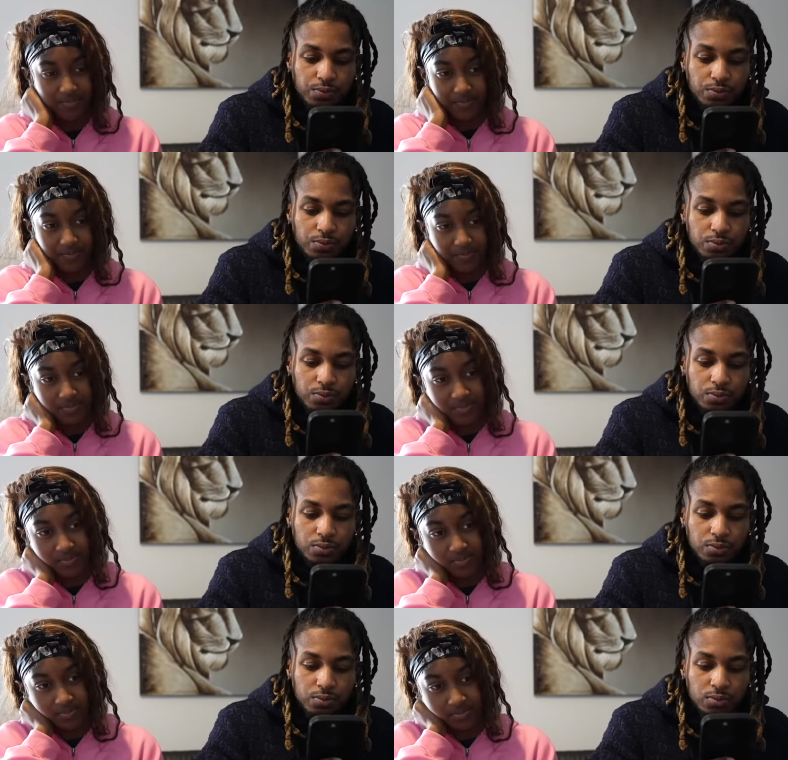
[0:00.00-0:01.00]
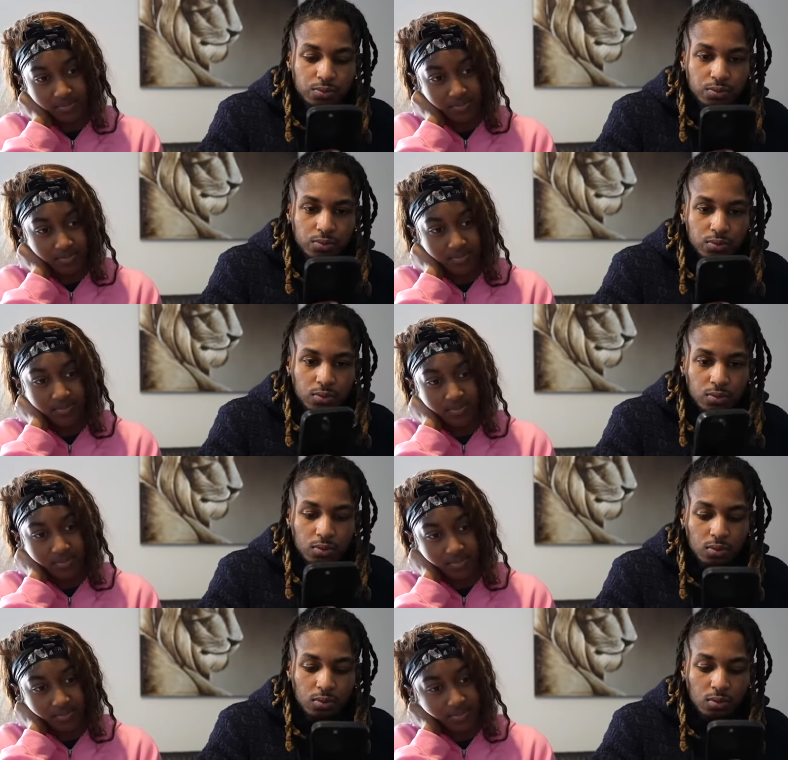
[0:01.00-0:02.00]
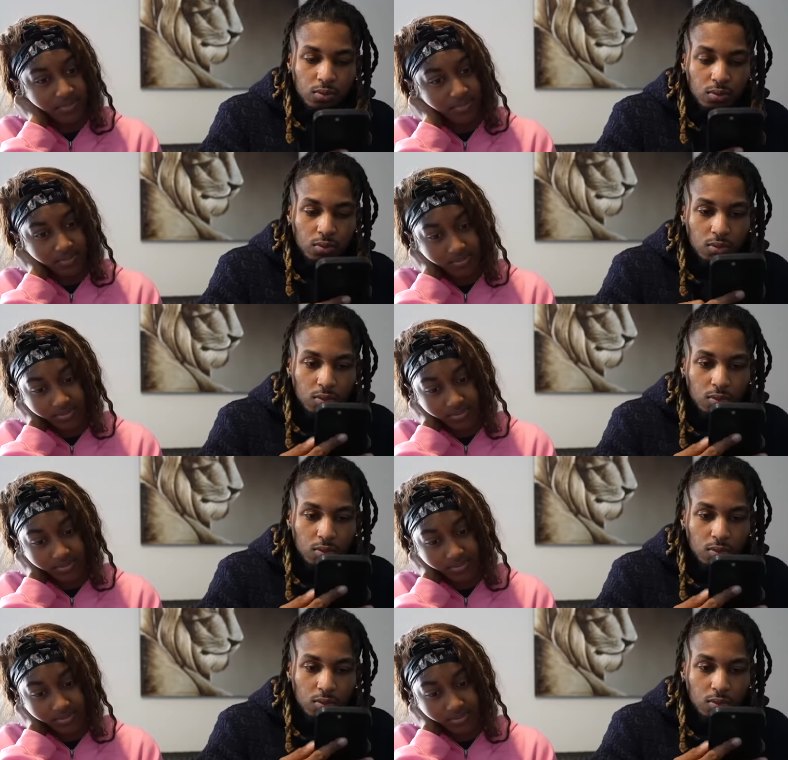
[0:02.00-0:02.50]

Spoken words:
Nobody speaks.